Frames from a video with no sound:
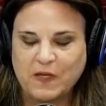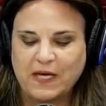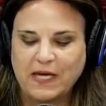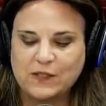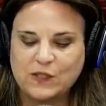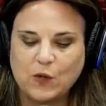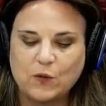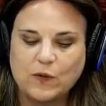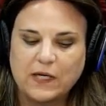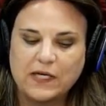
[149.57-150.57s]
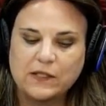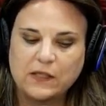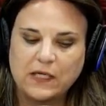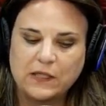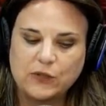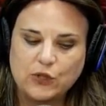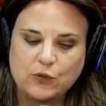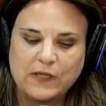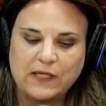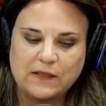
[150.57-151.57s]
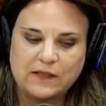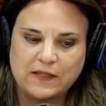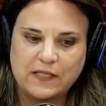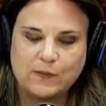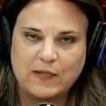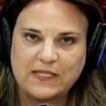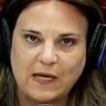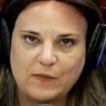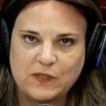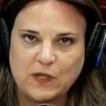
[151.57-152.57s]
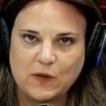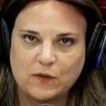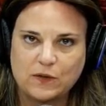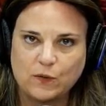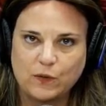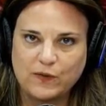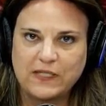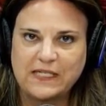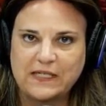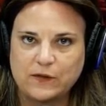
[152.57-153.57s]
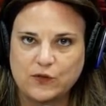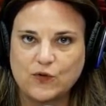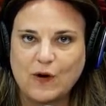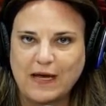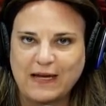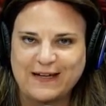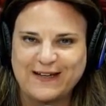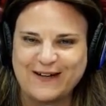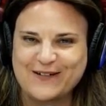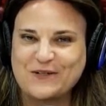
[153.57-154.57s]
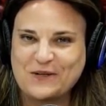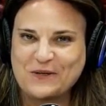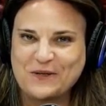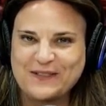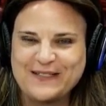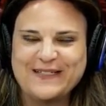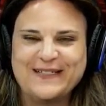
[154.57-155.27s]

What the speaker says: And so in doing this week's episode, we're really trying, our goal,